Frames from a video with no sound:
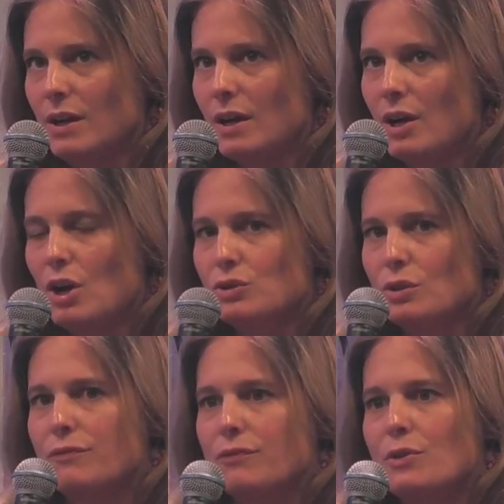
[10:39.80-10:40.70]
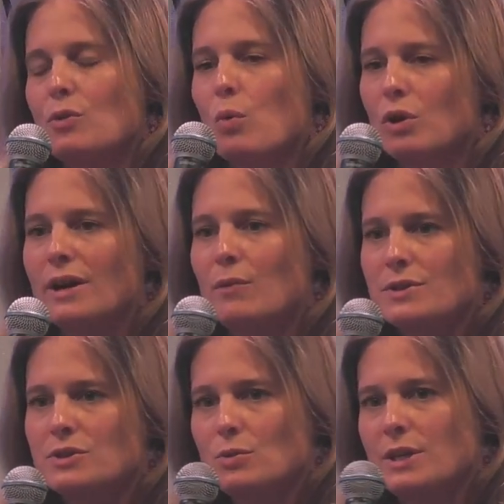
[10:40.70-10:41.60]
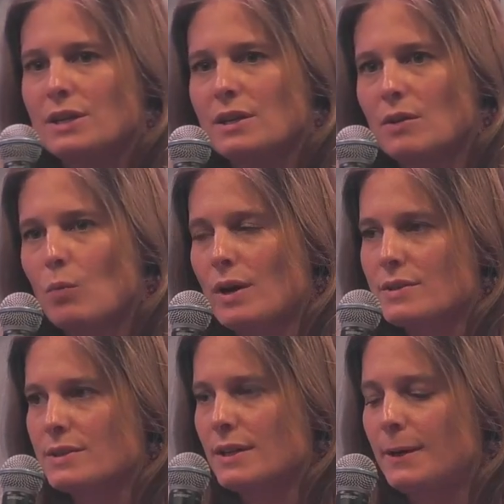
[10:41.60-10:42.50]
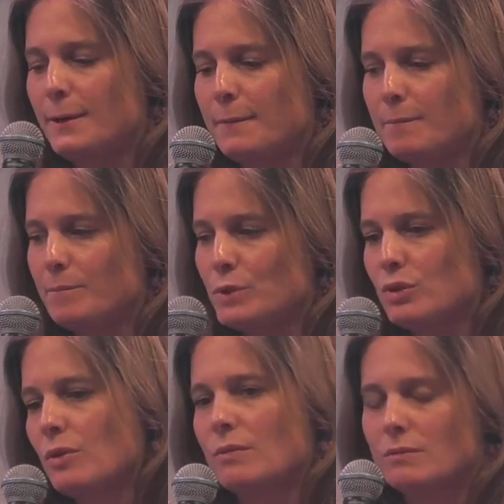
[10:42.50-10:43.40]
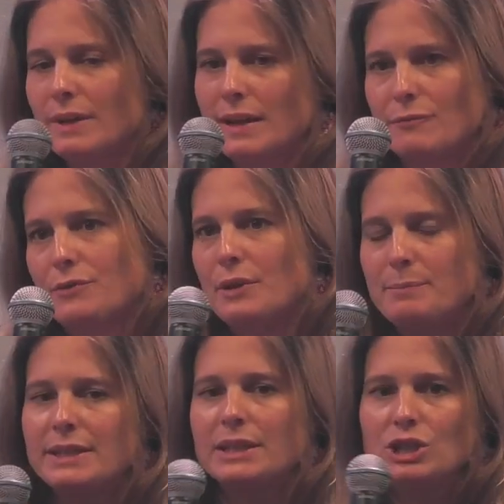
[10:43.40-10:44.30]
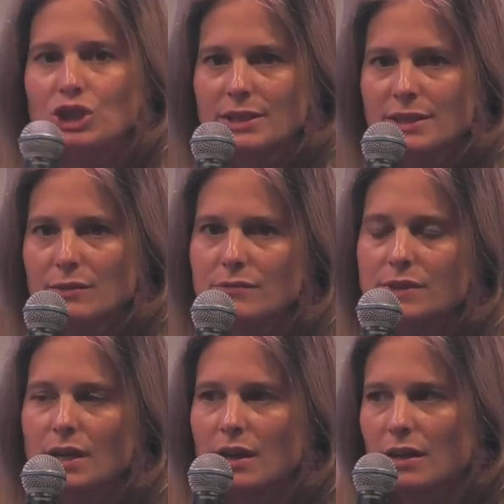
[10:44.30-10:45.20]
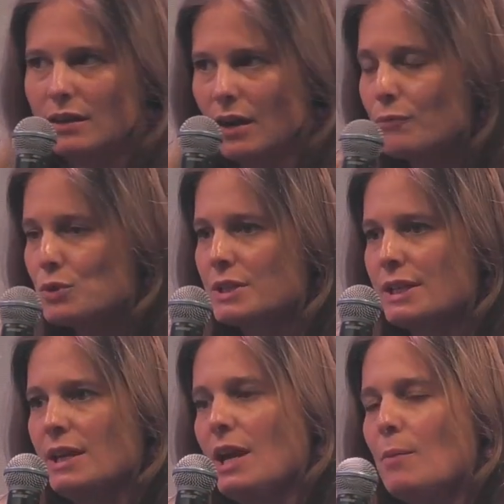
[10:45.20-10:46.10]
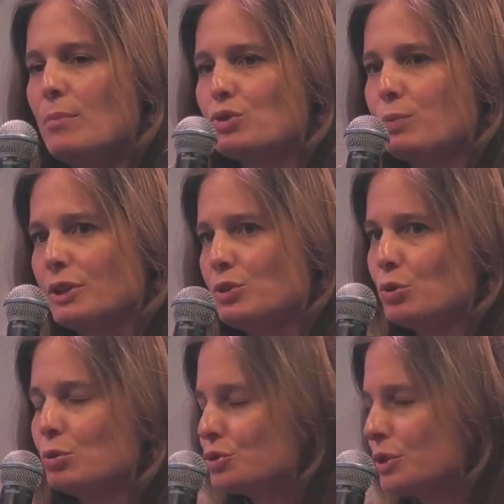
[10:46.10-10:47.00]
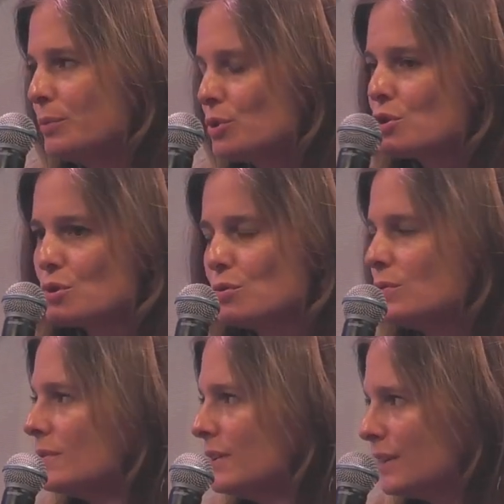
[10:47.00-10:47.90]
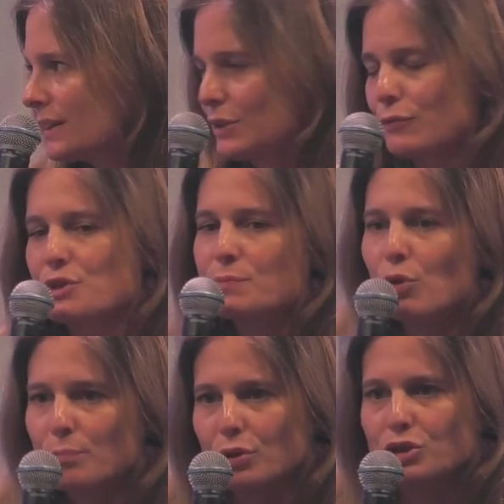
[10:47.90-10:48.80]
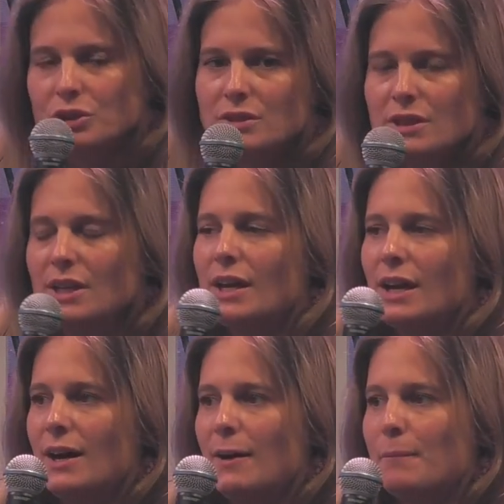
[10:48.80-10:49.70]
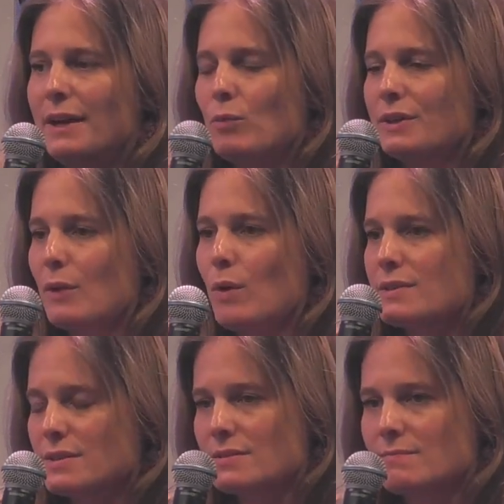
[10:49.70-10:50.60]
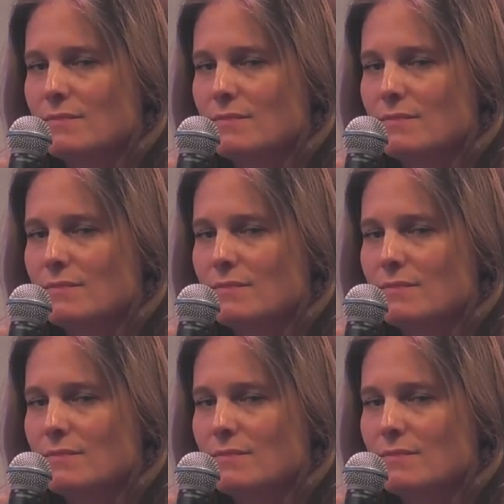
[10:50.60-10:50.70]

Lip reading: a lot of the work I was doing was, like very big initiatives, obviously, but where you contribute to kind of a small portion. And what I was